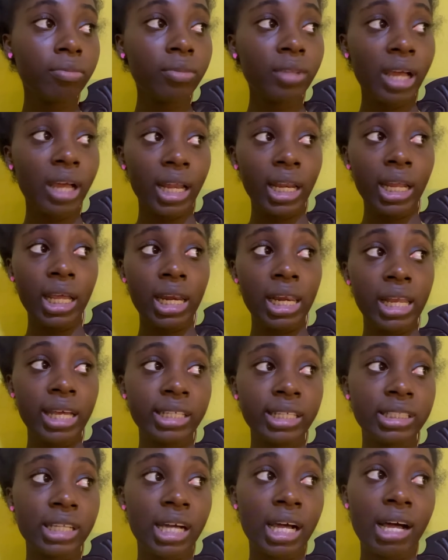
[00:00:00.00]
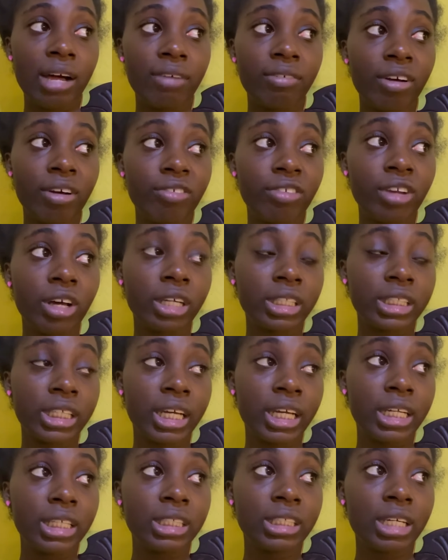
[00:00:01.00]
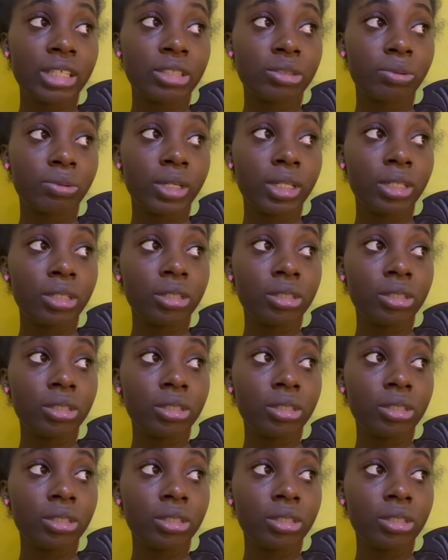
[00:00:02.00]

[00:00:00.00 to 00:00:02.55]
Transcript: And then later I have a vlog to edit as well.